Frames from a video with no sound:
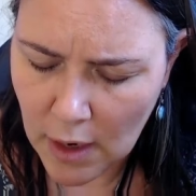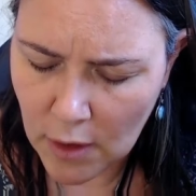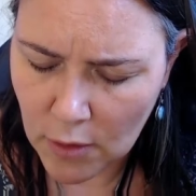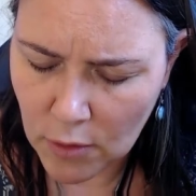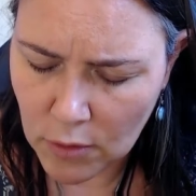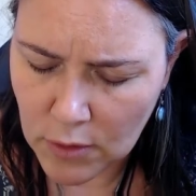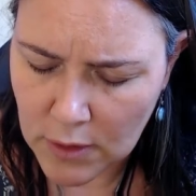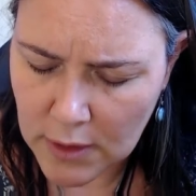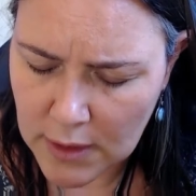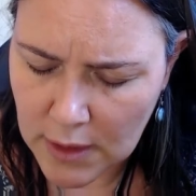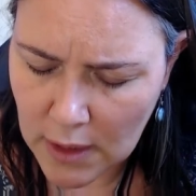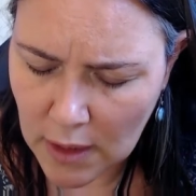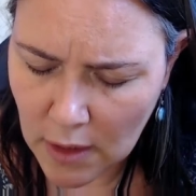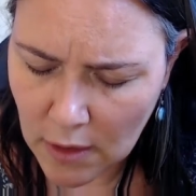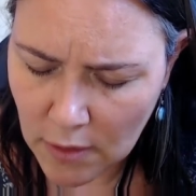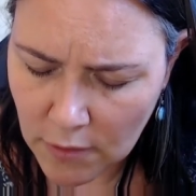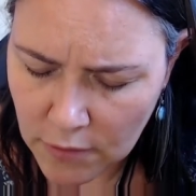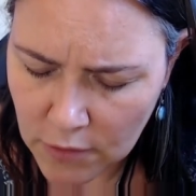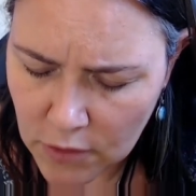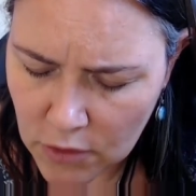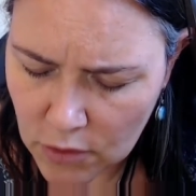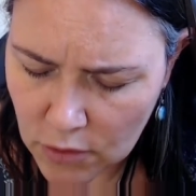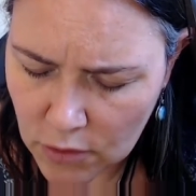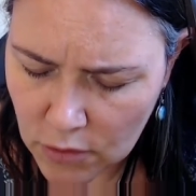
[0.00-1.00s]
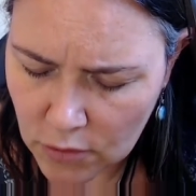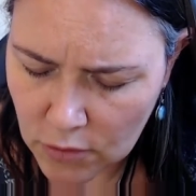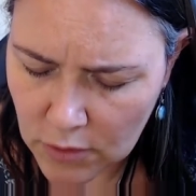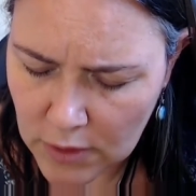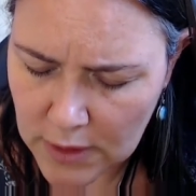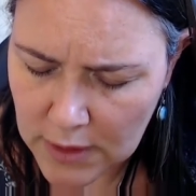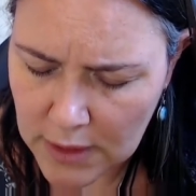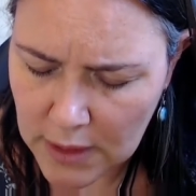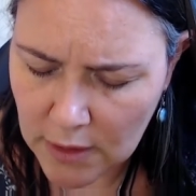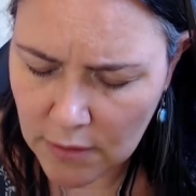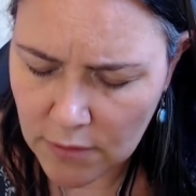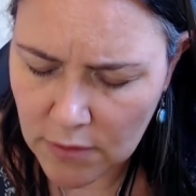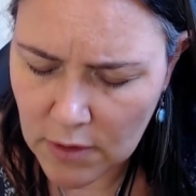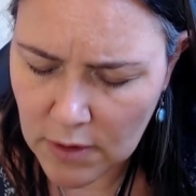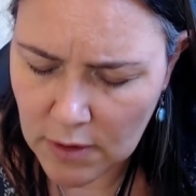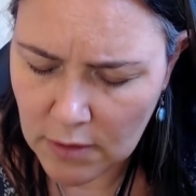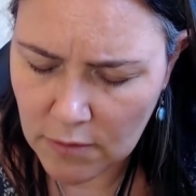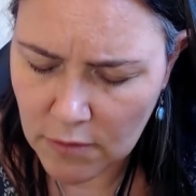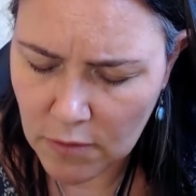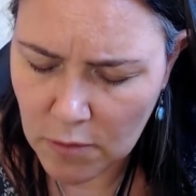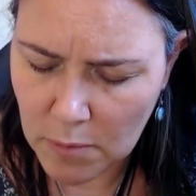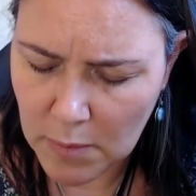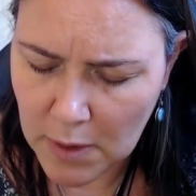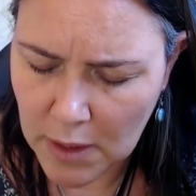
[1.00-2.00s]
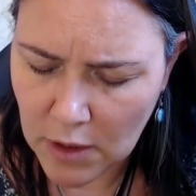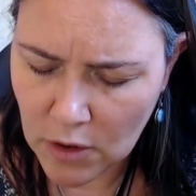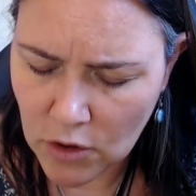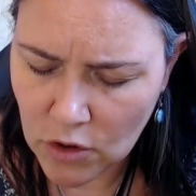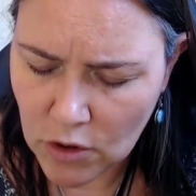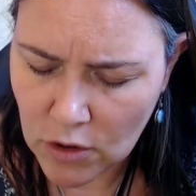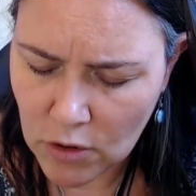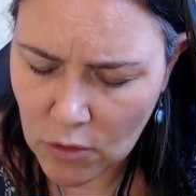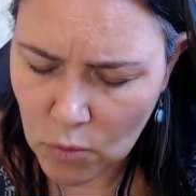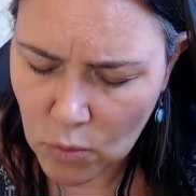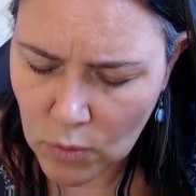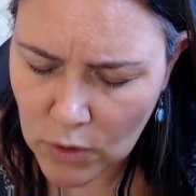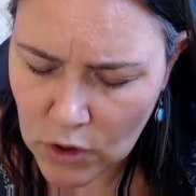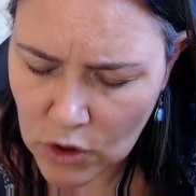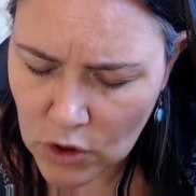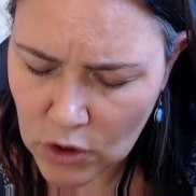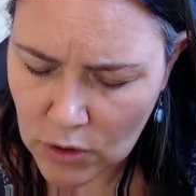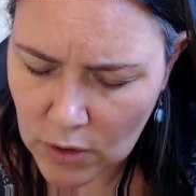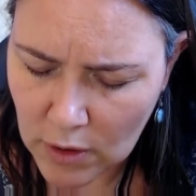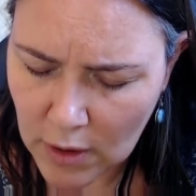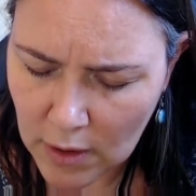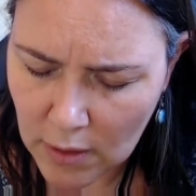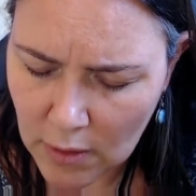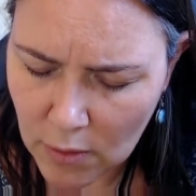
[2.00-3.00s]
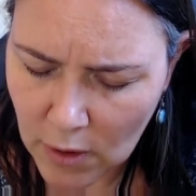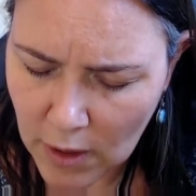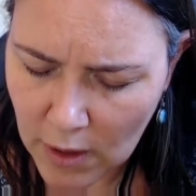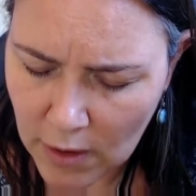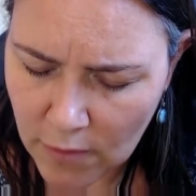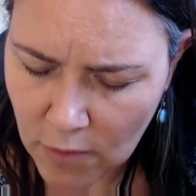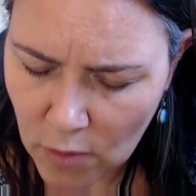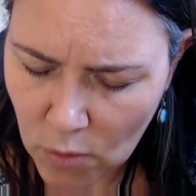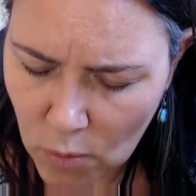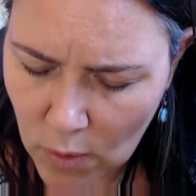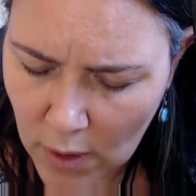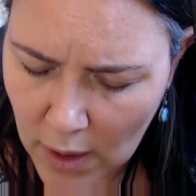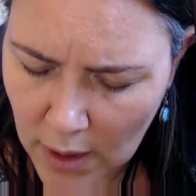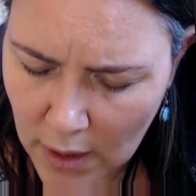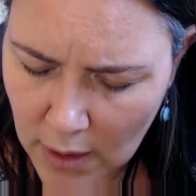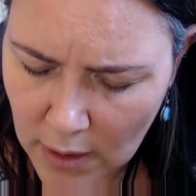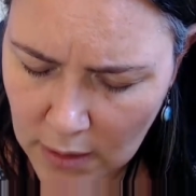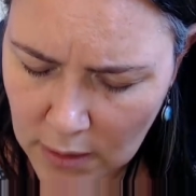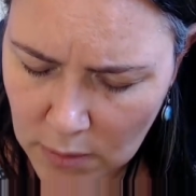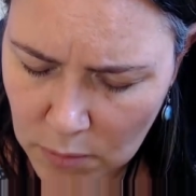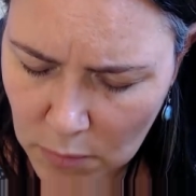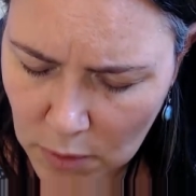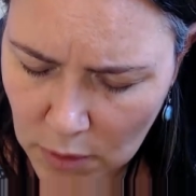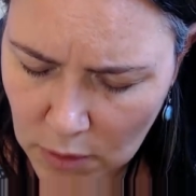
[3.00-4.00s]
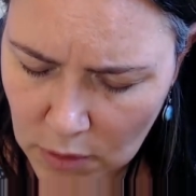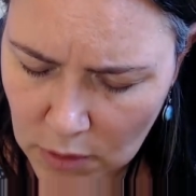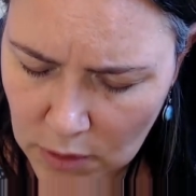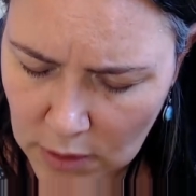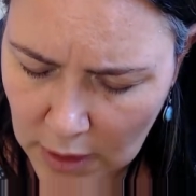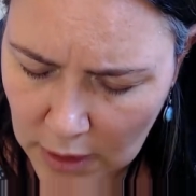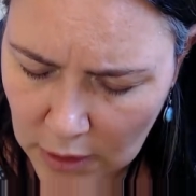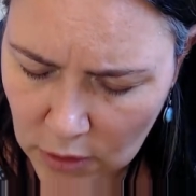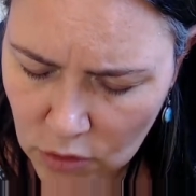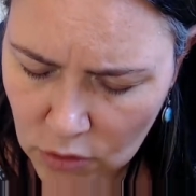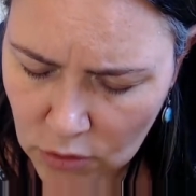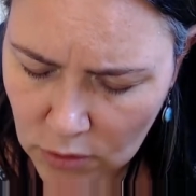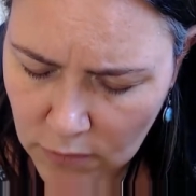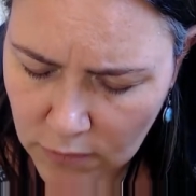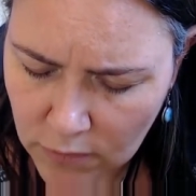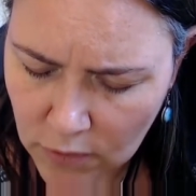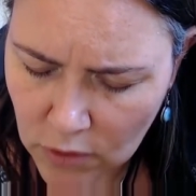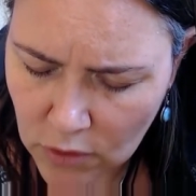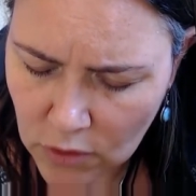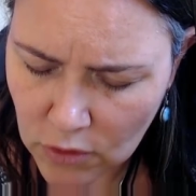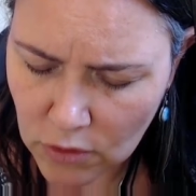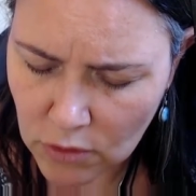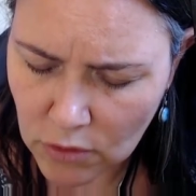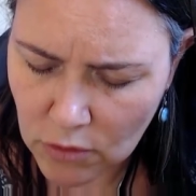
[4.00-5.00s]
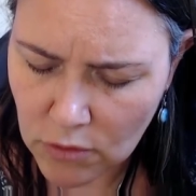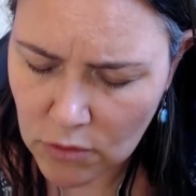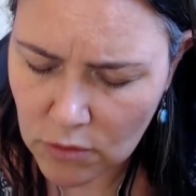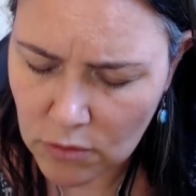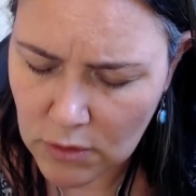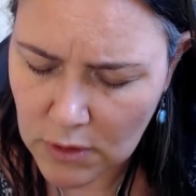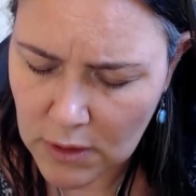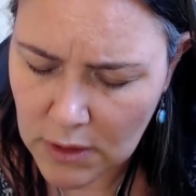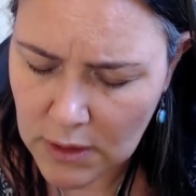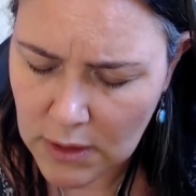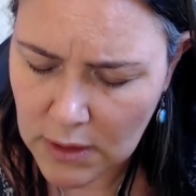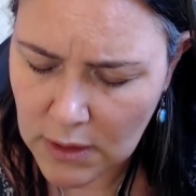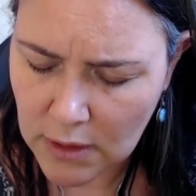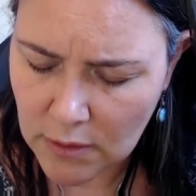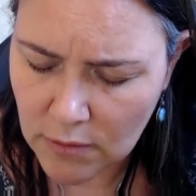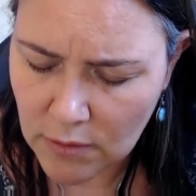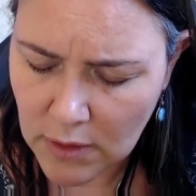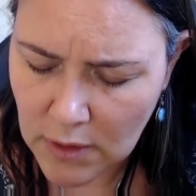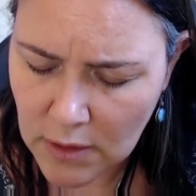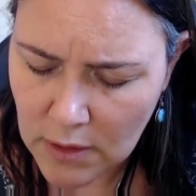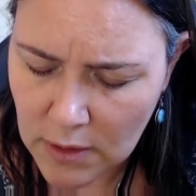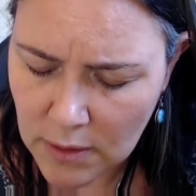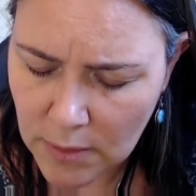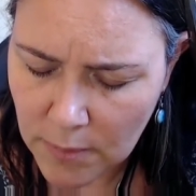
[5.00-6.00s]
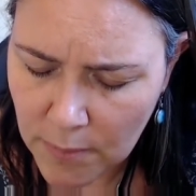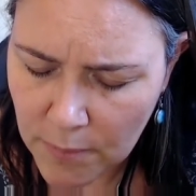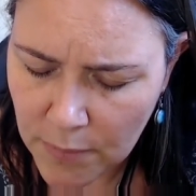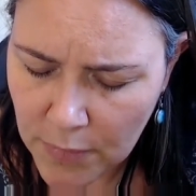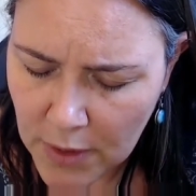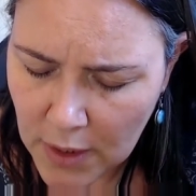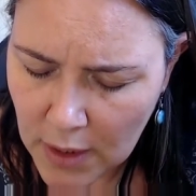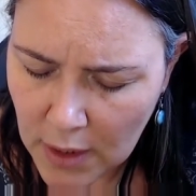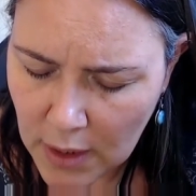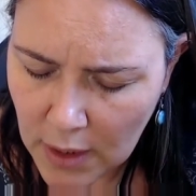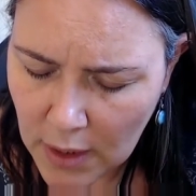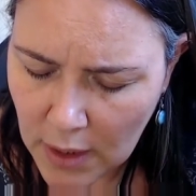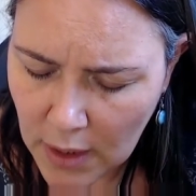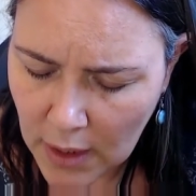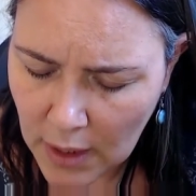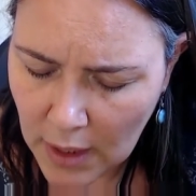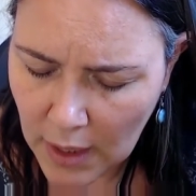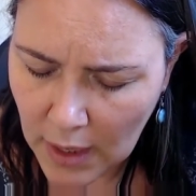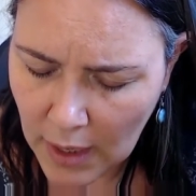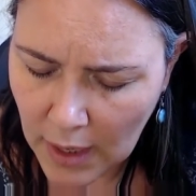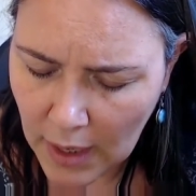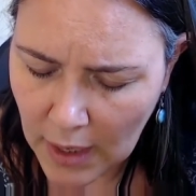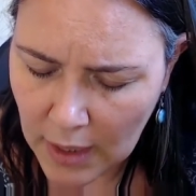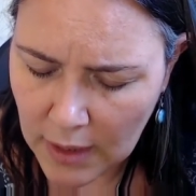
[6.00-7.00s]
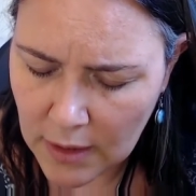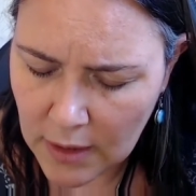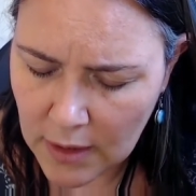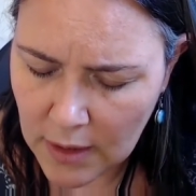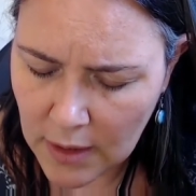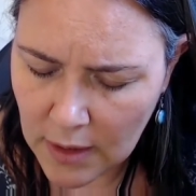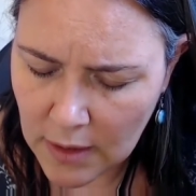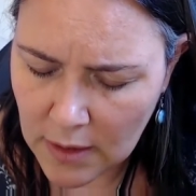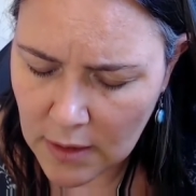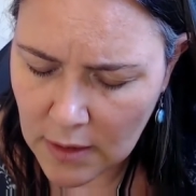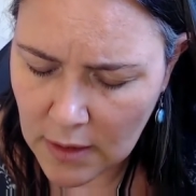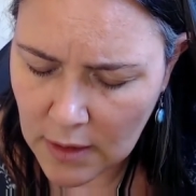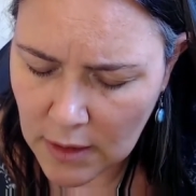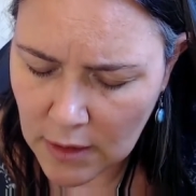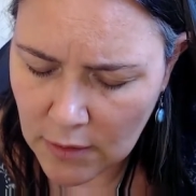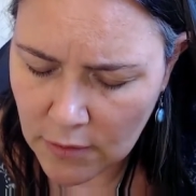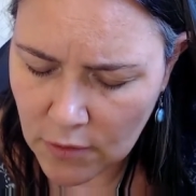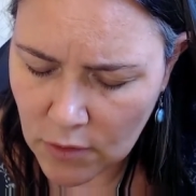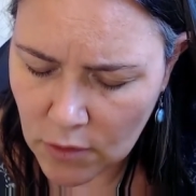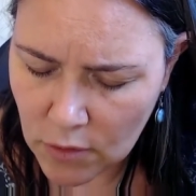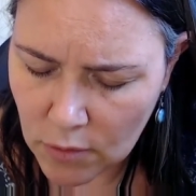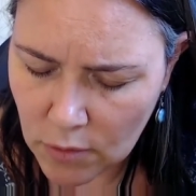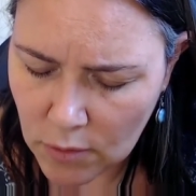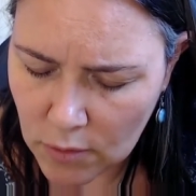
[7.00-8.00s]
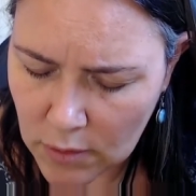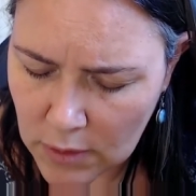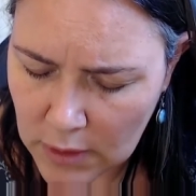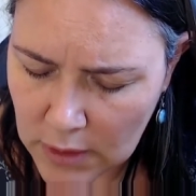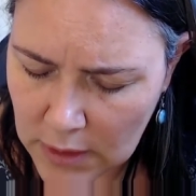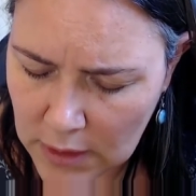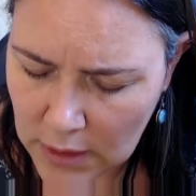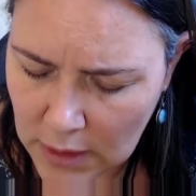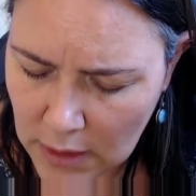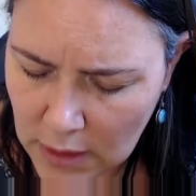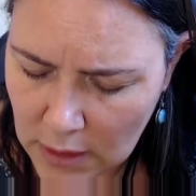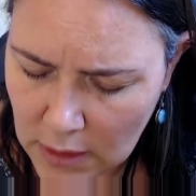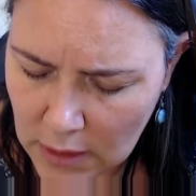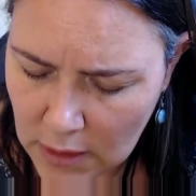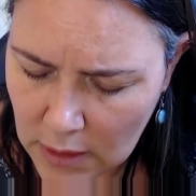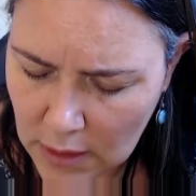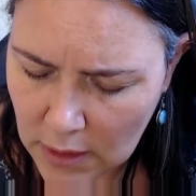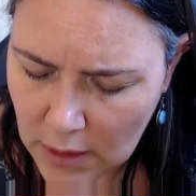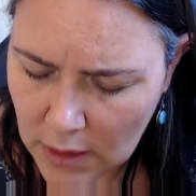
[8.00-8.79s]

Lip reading: yourself to receive the information in whichever way is most natural for you to receive it. And then if you need